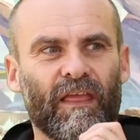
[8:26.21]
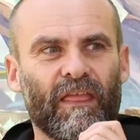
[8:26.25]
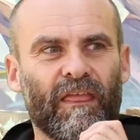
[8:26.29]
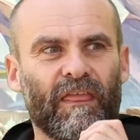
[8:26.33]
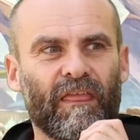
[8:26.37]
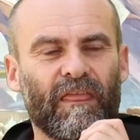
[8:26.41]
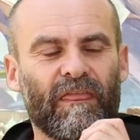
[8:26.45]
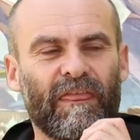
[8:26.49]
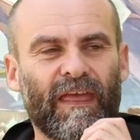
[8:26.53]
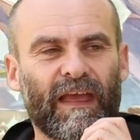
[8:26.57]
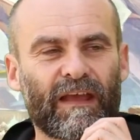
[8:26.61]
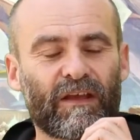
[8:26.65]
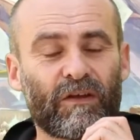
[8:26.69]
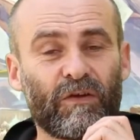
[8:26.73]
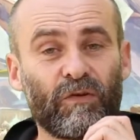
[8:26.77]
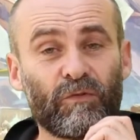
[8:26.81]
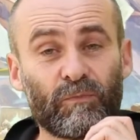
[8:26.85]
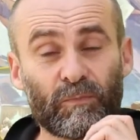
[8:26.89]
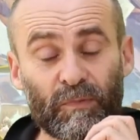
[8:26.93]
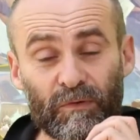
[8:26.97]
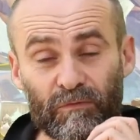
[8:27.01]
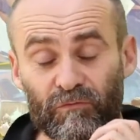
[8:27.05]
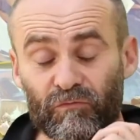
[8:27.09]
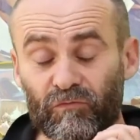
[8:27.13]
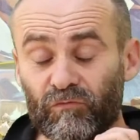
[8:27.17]
that could
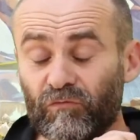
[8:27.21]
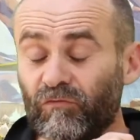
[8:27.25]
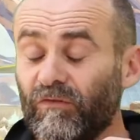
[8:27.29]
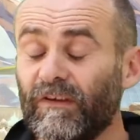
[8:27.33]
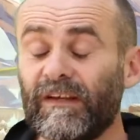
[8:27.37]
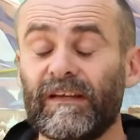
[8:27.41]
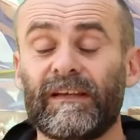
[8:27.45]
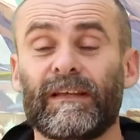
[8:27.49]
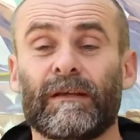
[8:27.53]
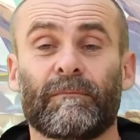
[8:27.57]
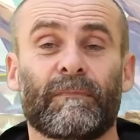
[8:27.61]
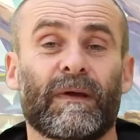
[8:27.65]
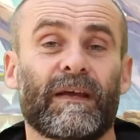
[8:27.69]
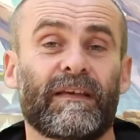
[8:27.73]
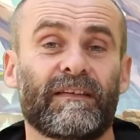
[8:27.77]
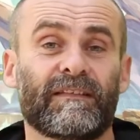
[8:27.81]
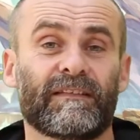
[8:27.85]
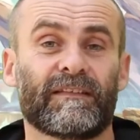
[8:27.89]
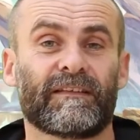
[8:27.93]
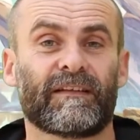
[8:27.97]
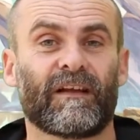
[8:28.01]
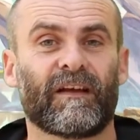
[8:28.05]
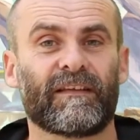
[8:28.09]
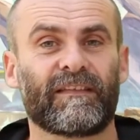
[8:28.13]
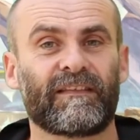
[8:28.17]
be really
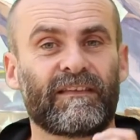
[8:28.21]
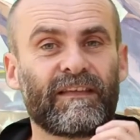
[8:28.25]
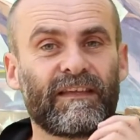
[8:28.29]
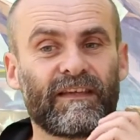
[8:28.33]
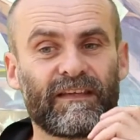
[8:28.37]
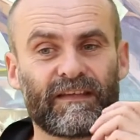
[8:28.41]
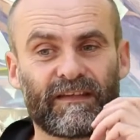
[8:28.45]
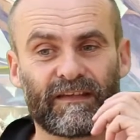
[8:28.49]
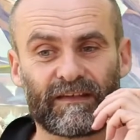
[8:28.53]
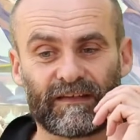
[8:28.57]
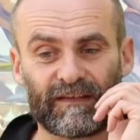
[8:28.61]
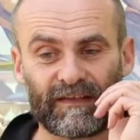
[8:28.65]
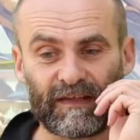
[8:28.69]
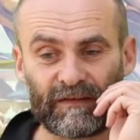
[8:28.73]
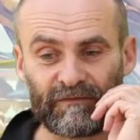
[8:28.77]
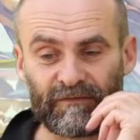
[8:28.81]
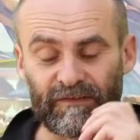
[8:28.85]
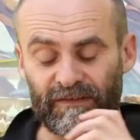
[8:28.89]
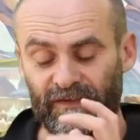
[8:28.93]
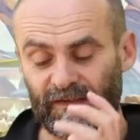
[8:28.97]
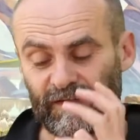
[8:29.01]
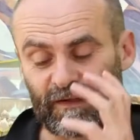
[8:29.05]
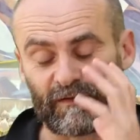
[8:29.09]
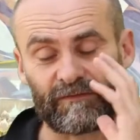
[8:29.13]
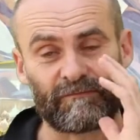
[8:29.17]
amazing. I think
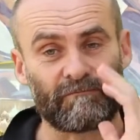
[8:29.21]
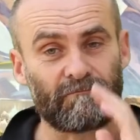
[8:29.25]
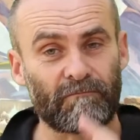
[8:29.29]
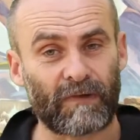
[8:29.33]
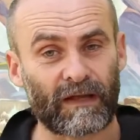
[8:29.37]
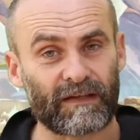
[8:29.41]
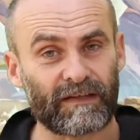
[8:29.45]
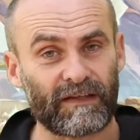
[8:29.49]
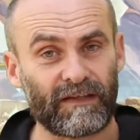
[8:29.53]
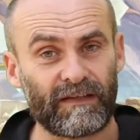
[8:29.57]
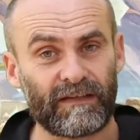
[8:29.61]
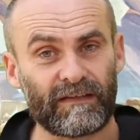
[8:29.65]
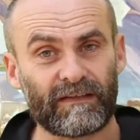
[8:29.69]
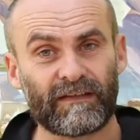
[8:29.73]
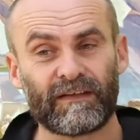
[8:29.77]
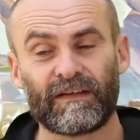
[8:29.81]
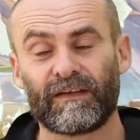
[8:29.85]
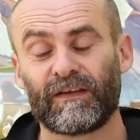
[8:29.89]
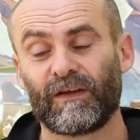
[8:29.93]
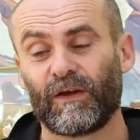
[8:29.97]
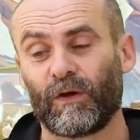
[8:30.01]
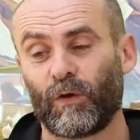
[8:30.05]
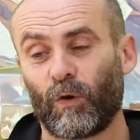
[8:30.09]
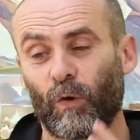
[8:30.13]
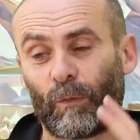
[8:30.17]
given enough money,
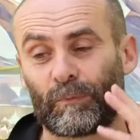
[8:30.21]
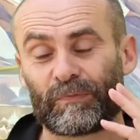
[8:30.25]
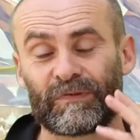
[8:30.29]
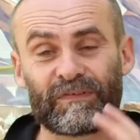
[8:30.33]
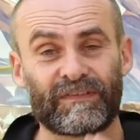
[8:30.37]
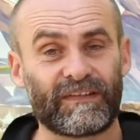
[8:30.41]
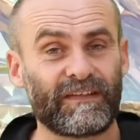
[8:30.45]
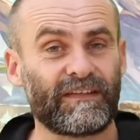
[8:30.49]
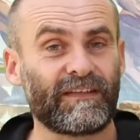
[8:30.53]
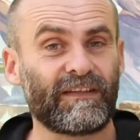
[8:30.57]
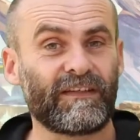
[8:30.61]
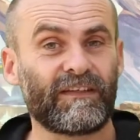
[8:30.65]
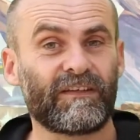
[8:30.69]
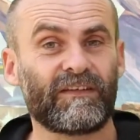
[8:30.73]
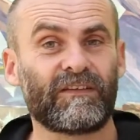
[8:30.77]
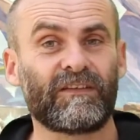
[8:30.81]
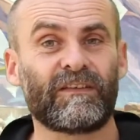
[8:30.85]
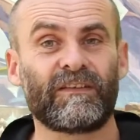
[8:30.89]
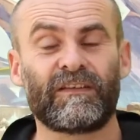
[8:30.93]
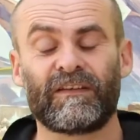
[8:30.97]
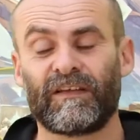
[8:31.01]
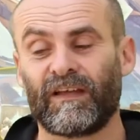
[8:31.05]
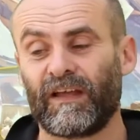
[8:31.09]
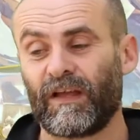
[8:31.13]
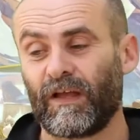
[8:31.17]

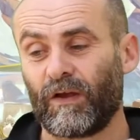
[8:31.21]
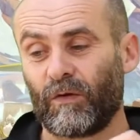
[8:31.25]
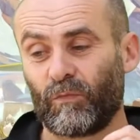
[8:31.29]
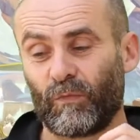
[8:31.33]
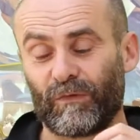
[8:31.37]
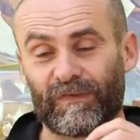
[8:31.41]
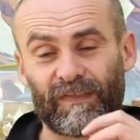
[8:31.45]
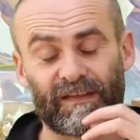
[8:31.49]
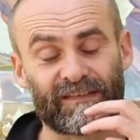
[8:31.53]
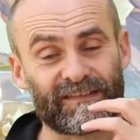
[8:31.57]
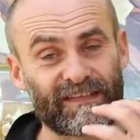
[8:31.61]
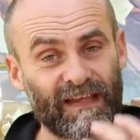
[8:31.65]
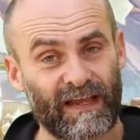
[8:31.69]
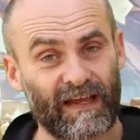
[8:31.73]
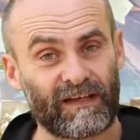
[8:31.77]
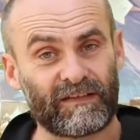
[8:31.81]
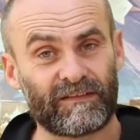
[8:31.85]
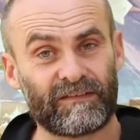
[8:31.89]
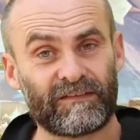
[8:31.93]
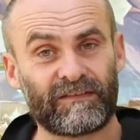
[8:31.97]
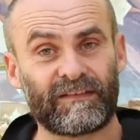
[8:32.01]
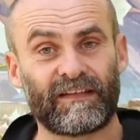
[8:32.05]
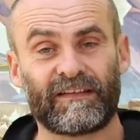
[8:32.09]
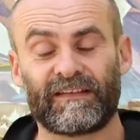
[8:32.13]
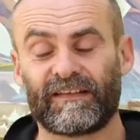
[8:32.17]
Obsidian, with the
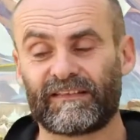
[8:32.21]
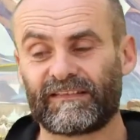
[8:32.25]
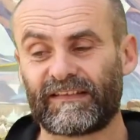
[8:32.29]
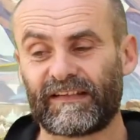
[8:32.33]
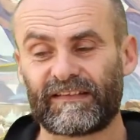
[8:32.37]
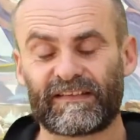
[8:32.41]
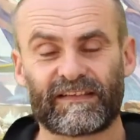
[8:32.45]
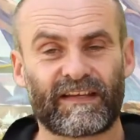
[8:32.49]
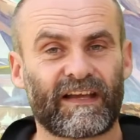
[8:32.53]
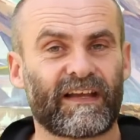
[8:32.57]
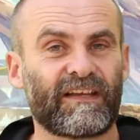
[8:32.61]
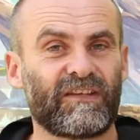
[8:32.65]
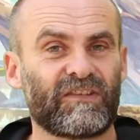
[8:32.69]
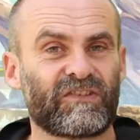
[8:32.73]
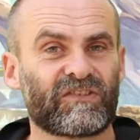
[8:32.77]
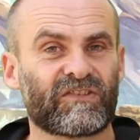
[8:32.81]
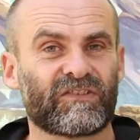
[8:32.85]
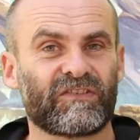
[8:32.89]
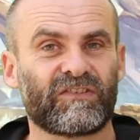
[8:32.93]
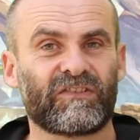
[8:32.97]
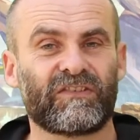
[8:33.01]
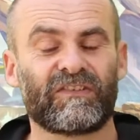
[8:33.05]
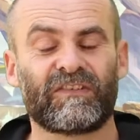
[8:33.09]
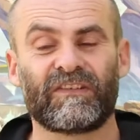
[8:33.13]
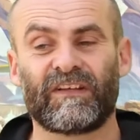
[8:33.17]
talent and the
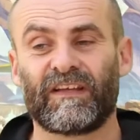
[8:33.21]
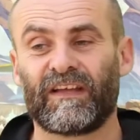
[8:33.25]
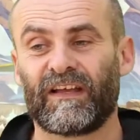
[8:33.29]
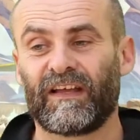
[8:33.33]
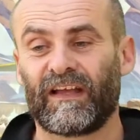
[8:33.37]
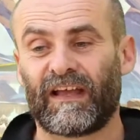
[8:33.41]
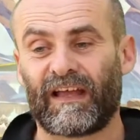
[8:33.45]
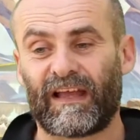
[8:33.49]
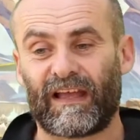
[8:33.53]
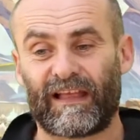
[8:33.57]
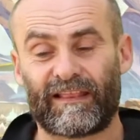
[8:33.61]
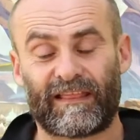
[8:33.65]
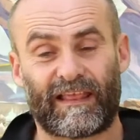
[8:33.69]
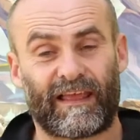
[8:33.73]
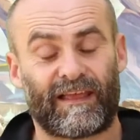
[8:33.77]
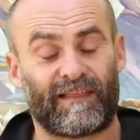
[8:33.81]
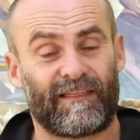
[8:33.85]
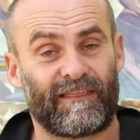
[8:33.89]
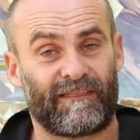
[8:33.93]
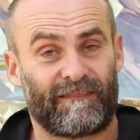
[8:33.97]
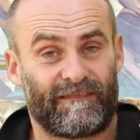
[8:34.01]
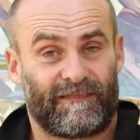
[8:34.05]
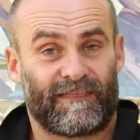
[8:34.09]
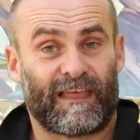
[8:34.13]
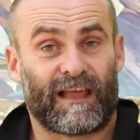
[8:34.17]
dedication and that
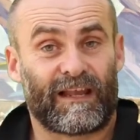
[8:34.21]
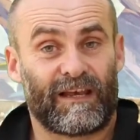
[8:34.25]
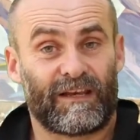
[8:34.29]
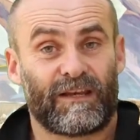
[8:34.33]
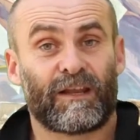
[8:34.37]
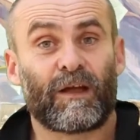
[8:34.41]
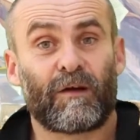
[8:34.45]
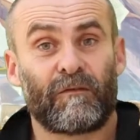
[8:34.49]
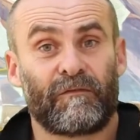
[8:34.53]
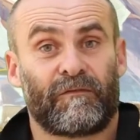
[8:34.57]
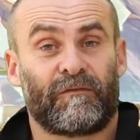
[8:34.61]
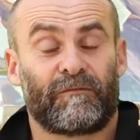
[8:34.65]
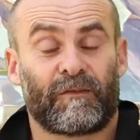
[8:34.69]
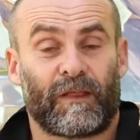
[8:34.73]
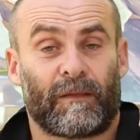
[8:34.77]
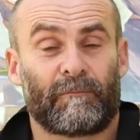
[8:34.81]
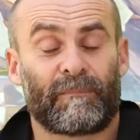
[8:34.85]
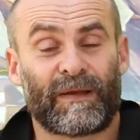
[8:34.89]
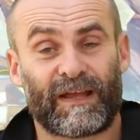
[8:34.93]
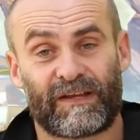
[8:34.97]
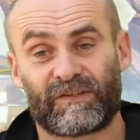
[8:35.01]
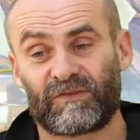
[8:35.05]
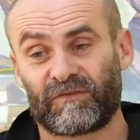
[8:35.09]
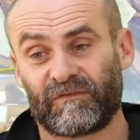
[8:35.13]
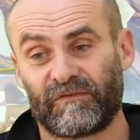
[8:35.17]
love, that
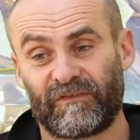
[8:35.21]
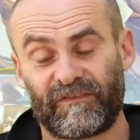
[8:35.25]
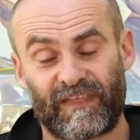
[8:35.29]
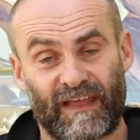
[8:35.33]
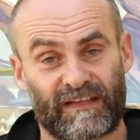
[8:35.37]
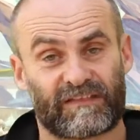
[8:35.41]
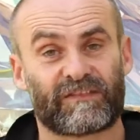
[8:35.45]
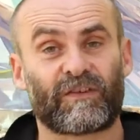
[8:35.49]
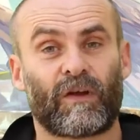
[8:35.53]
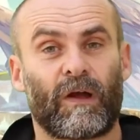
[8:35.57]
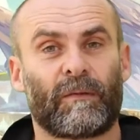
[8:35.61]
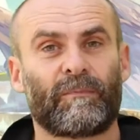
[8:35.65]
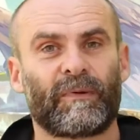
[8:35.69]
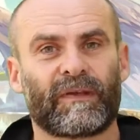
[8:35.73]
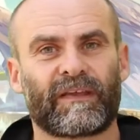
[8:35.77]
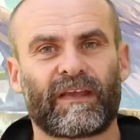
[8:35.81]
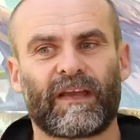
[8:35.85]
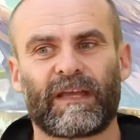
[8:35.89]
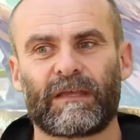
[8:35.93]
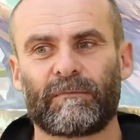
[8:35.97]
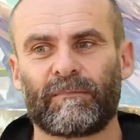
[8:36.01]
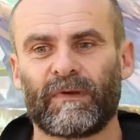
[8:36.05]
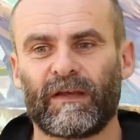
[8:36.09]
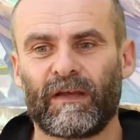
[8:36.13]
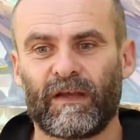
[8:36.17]
passion for that type of
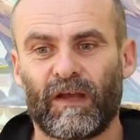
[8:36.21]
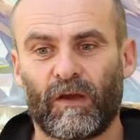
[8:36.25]
game,